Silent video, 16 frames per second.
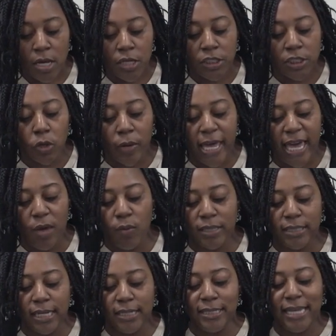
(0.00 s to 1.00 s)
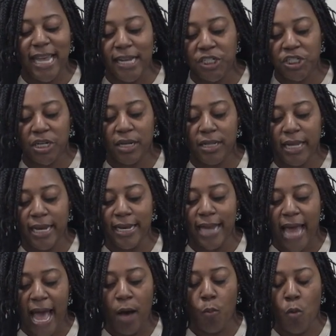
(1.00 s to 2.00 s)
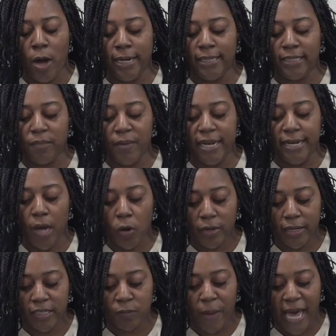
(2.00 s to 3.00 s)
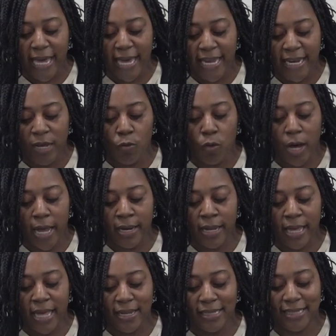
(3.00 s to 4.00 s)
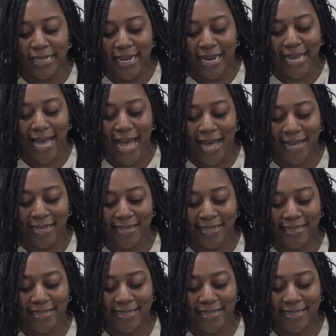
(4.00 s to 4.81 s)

So he was intentionally not wanting to be noticed by anyone in the synagogue.